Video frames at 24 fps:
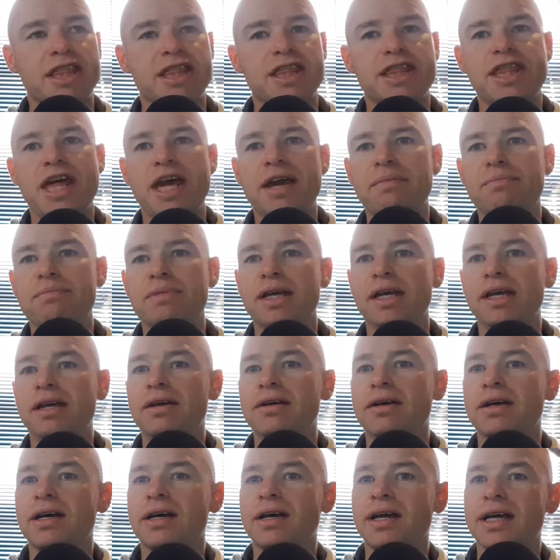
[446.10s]
thank
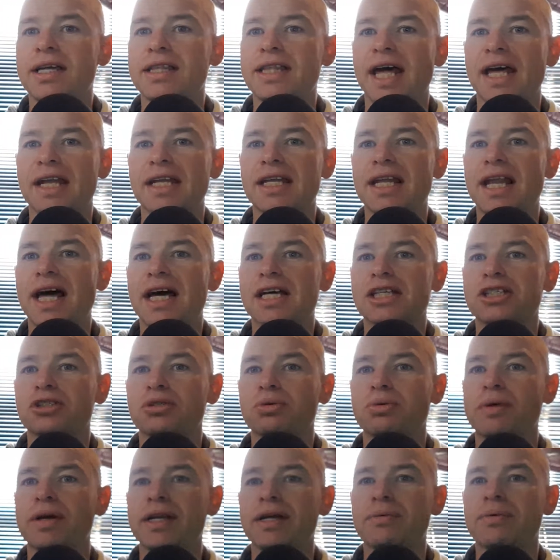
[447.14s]
me in that last
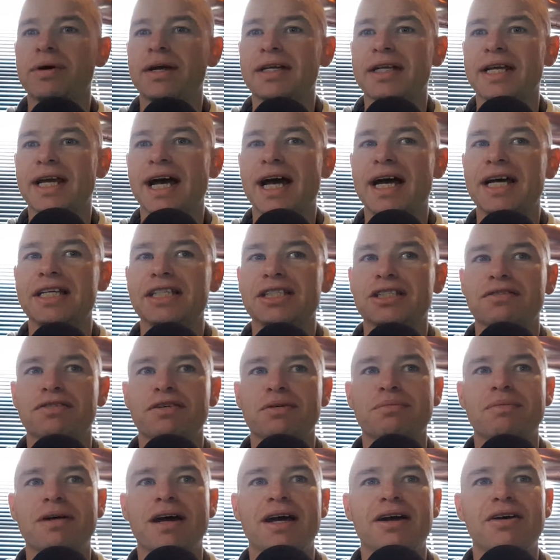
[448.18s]
21 k's of
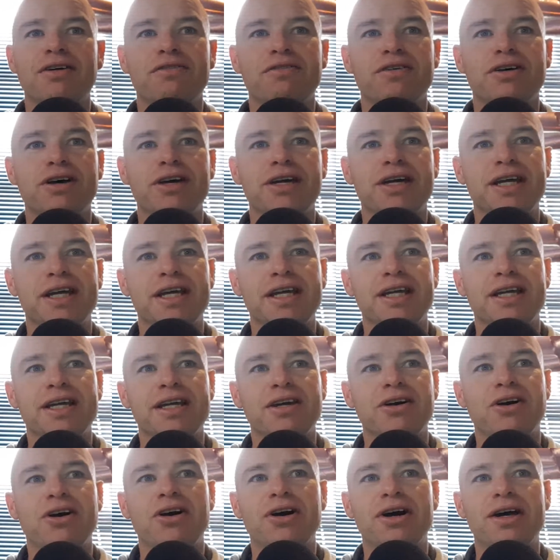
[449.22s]
a
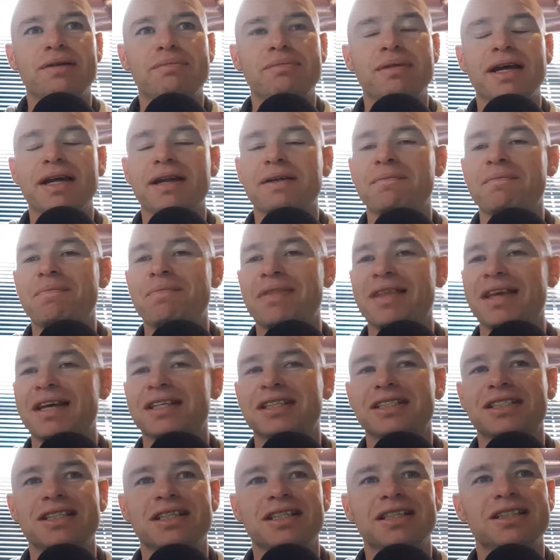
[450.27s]
Ironman.
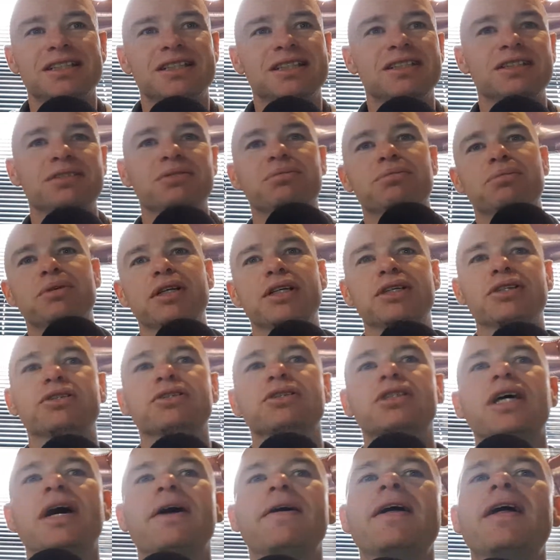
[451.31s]
It's really
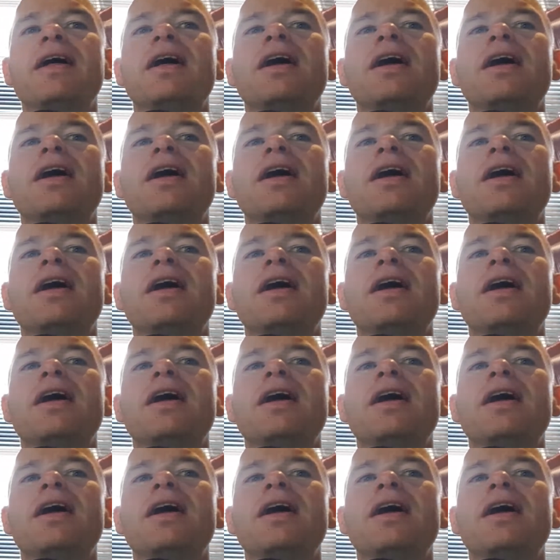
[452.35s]
good. So,